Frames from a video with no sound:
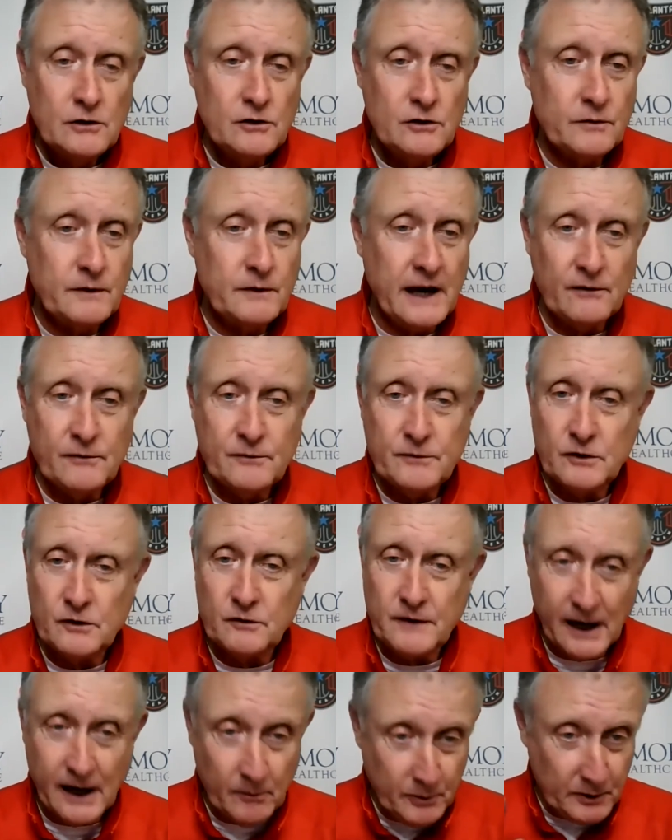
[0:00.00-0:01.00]
You've got to
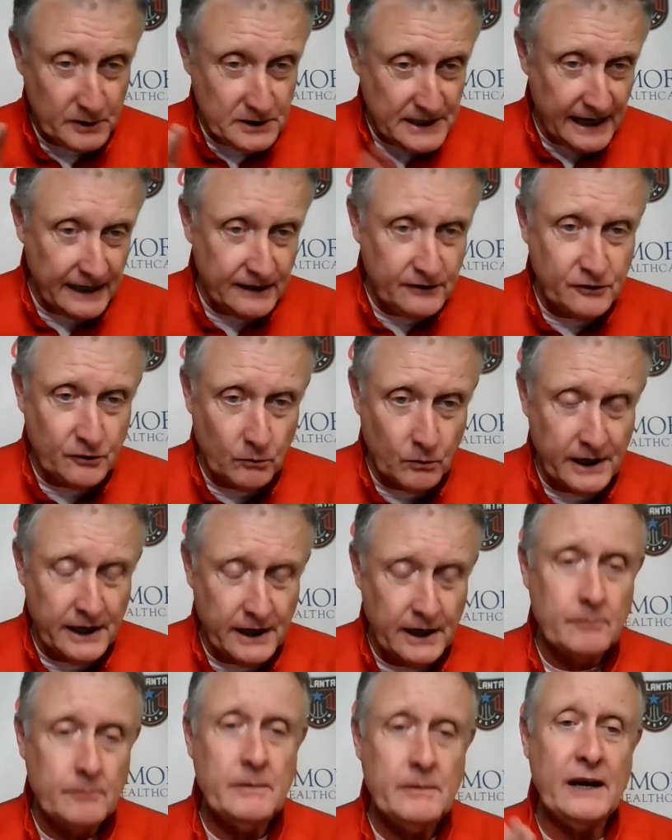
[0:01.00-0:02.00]
you've got to protect the
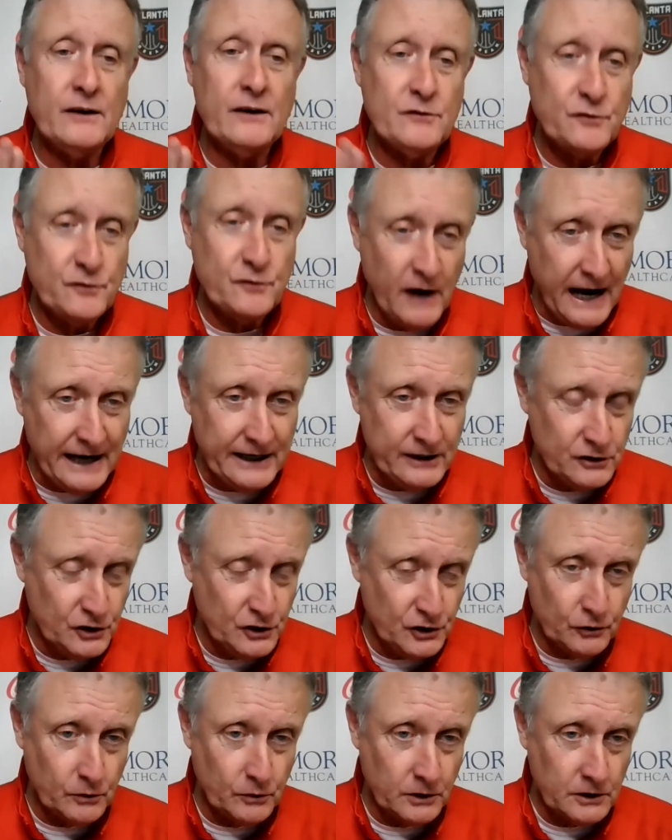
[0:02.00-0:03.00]
rim and find
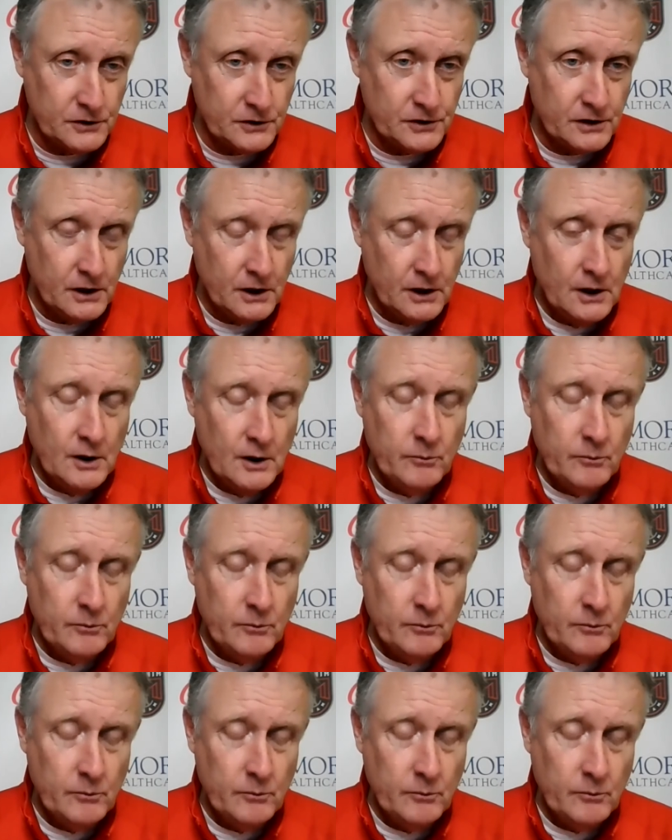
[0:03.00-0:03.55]
shooters